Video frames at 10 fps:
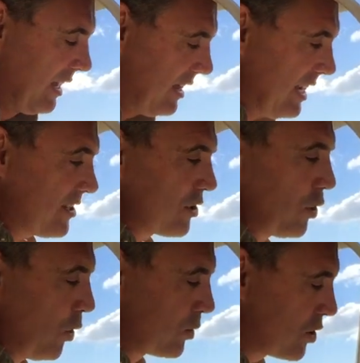This is
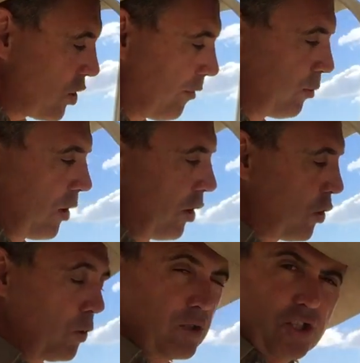all soft, what I
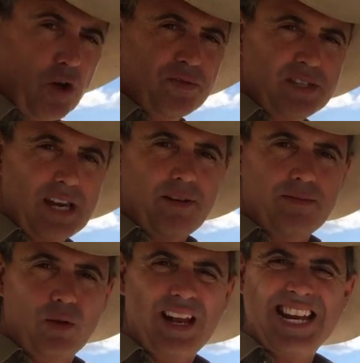call soft
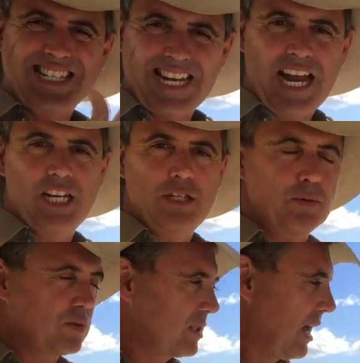stuff or
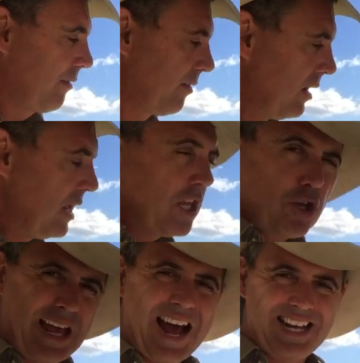intangible stuff.
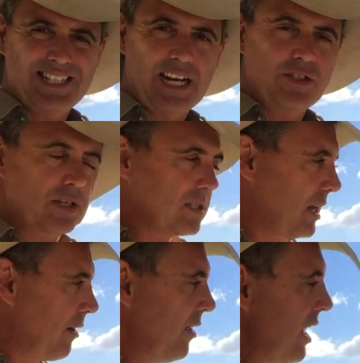You can't touch it
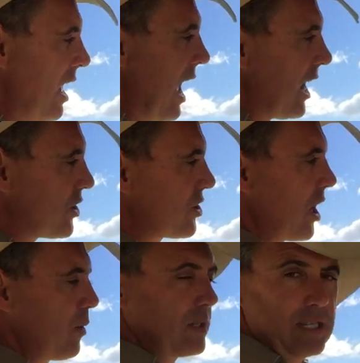stuff, and
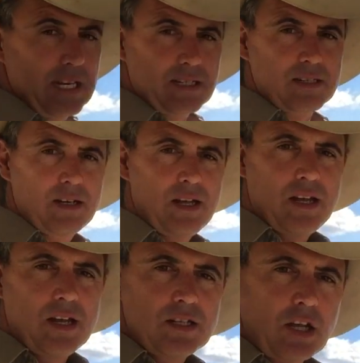so is this.
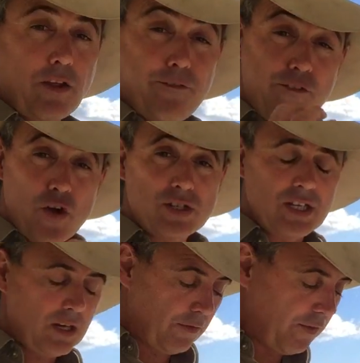So the first
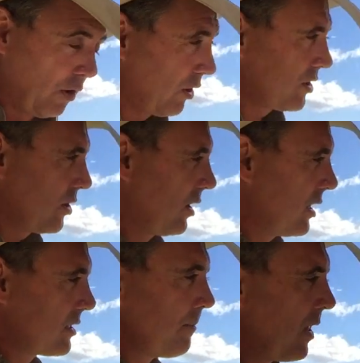thing you focus on
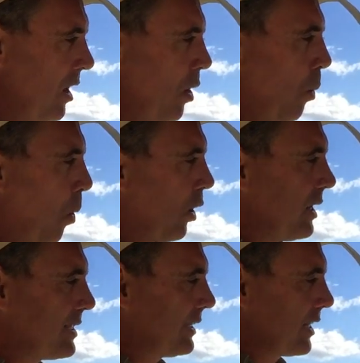is, what
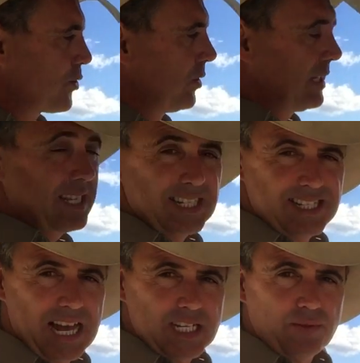is it that's really
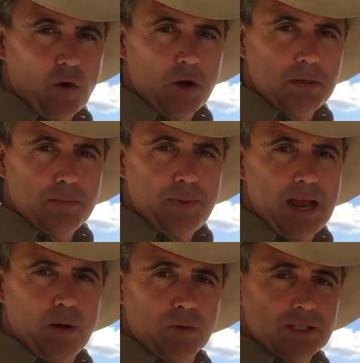dissatisfying me
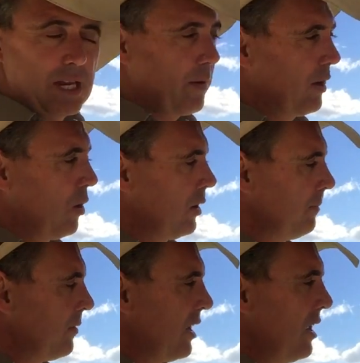about what's going on?